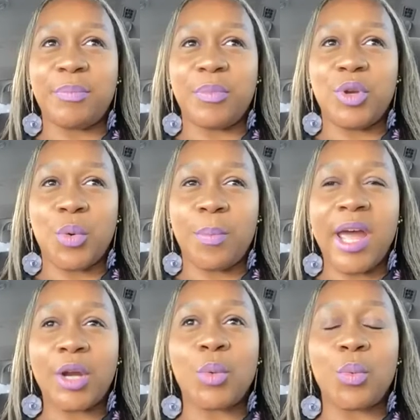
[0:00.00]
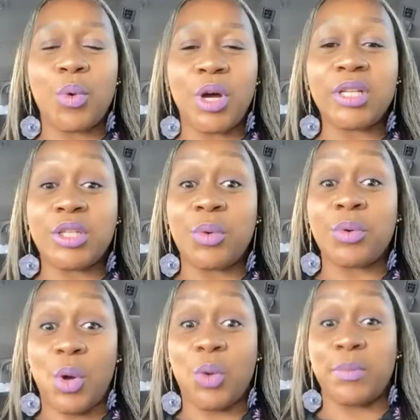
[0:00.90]
no matter what,
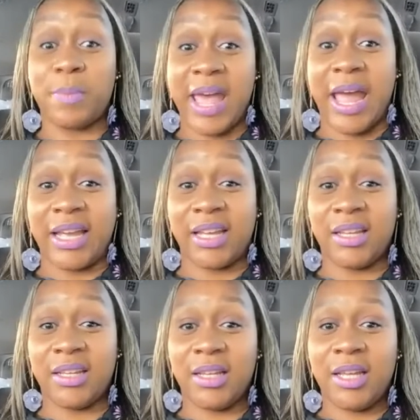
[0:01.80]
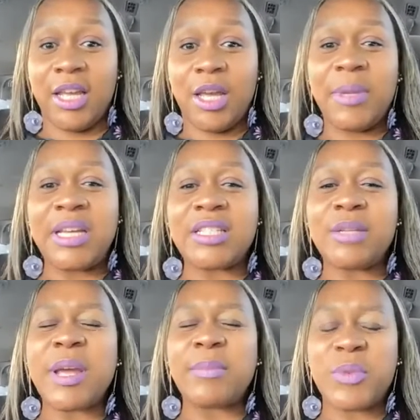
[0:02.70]
don't hold back. Because
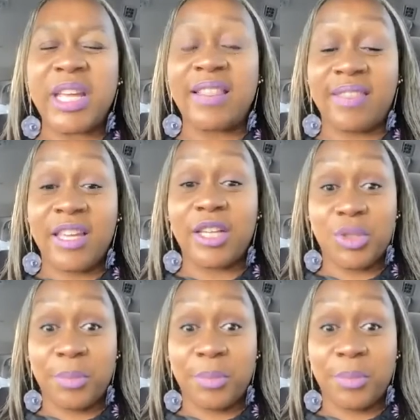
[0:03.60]
sometimes we can think too